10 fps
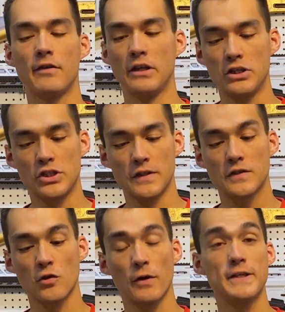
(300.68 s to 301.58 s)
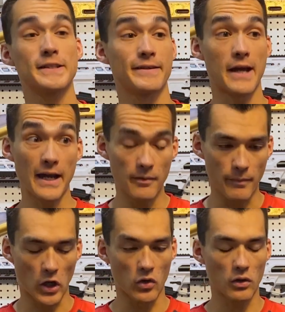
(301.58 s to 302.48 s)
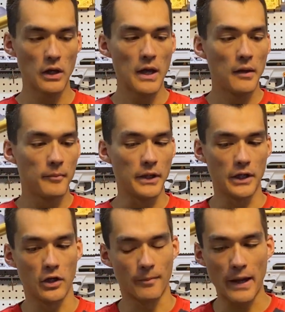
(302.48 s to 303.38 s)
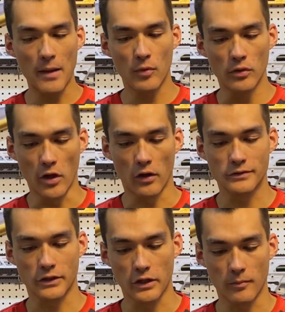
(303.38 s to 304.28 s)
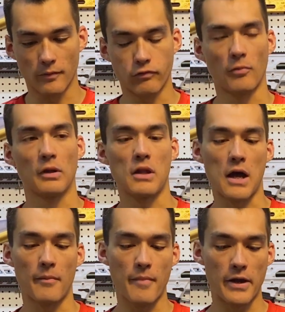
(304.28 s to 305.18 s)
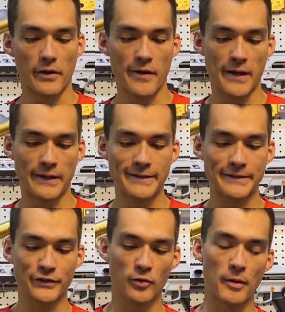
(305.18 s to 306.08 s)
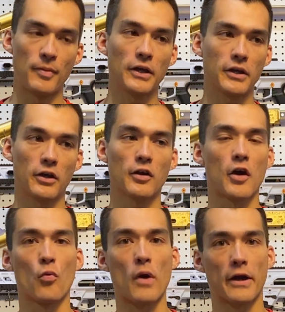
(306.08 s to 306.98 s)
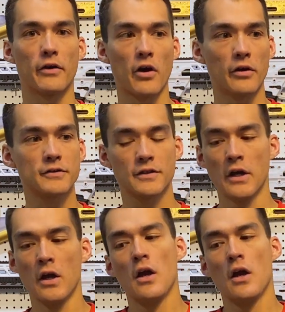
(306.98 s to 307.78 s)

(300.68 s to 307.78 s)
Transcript: inches, so it is a tight barrel, meaning your bamboo darts are gonna perform a lot better, and it is a little bit pickier on wider darts.